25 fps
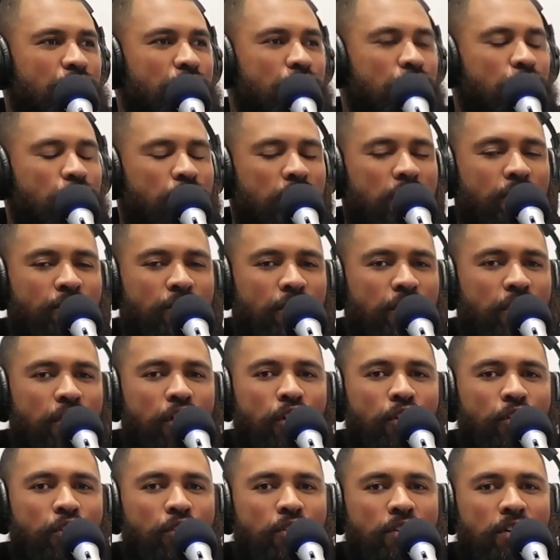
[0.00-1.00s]
you'll never
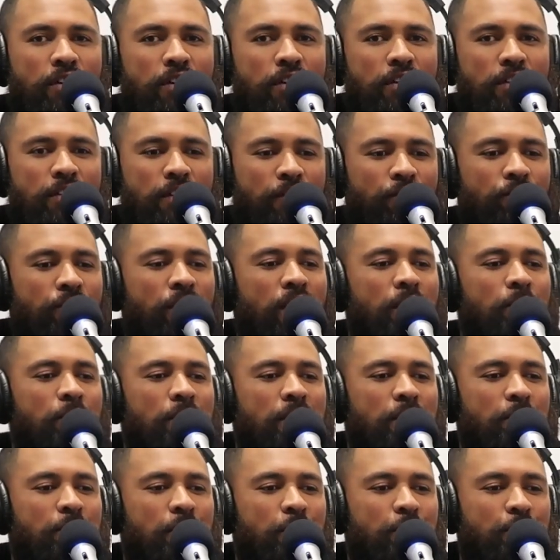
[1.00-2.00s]
know the
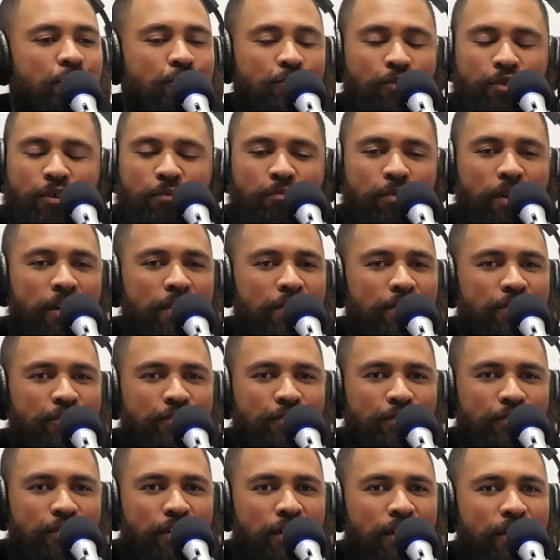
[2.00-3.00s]
family members or the brothers
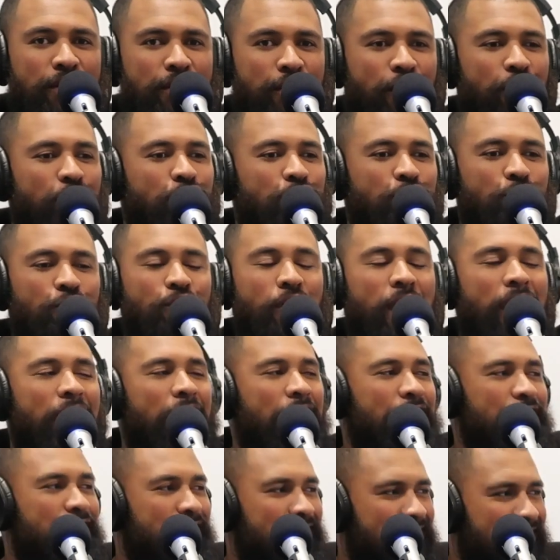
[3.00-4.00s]
you didn't know you
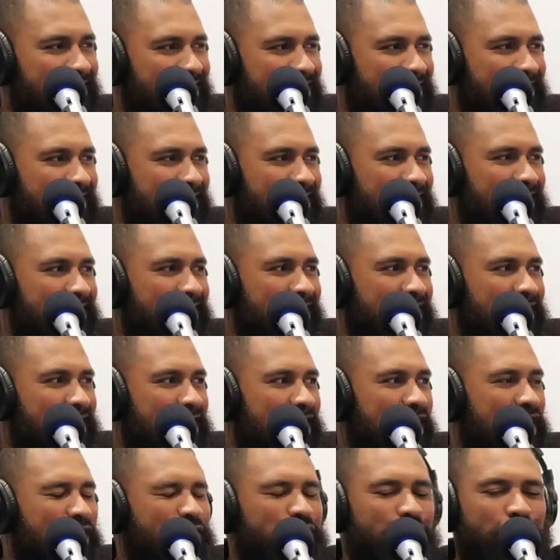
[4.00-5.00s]
had
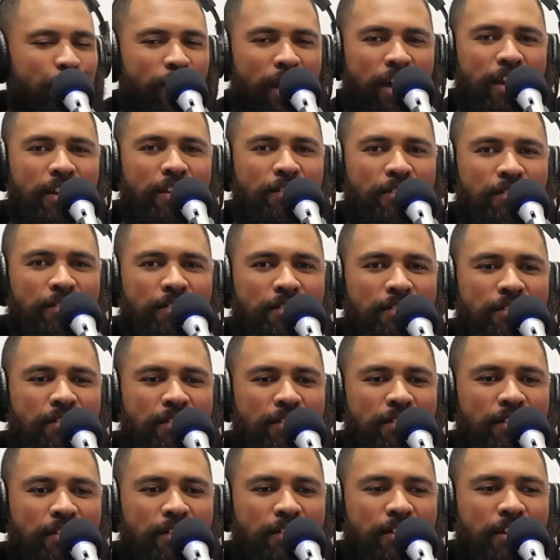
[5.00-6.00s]
if you ain't
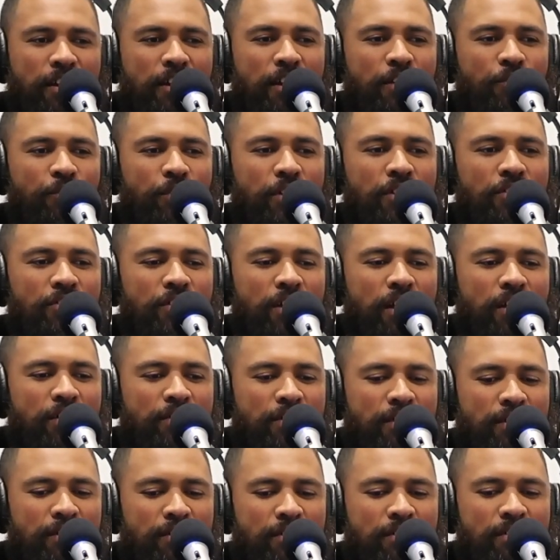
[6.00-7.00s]
going to reach
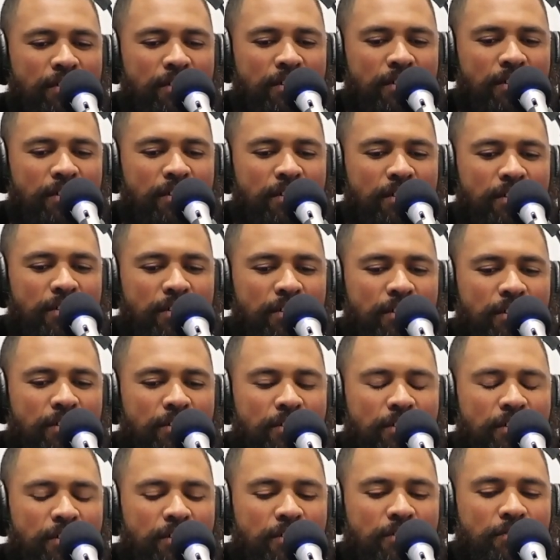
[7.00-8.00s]
out and
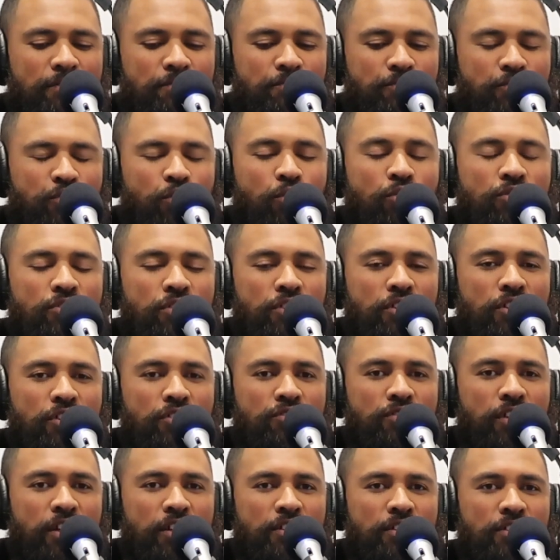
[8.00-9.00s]
talk to
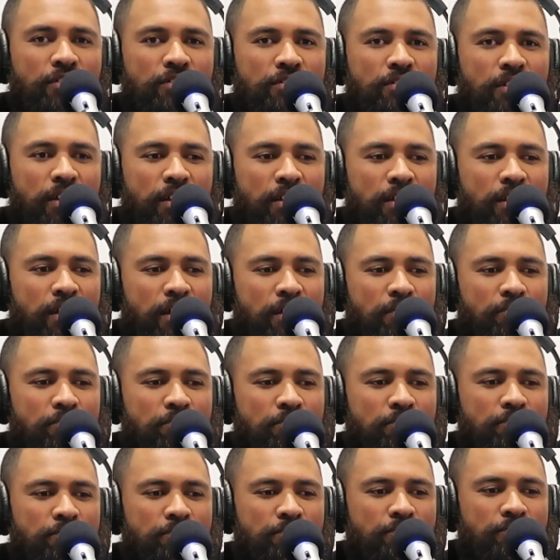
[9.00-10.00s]
those strangers. And
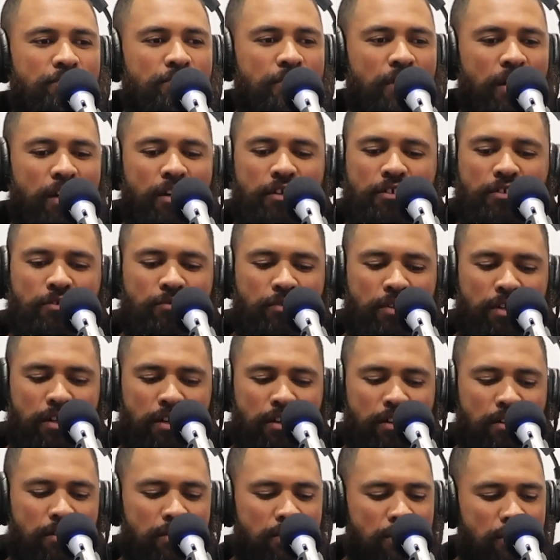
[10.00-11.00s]
I just want
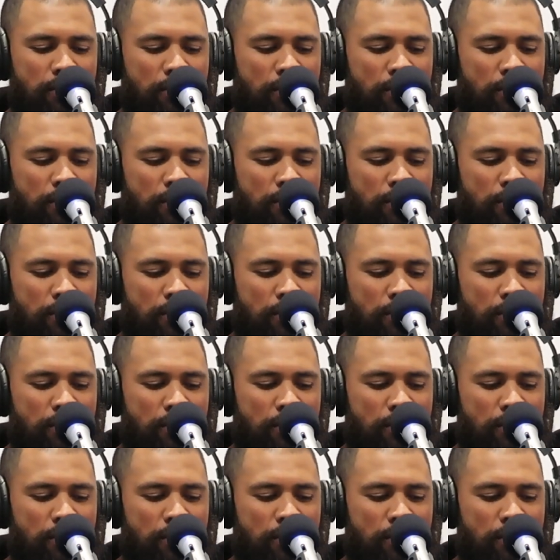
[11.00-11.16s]
to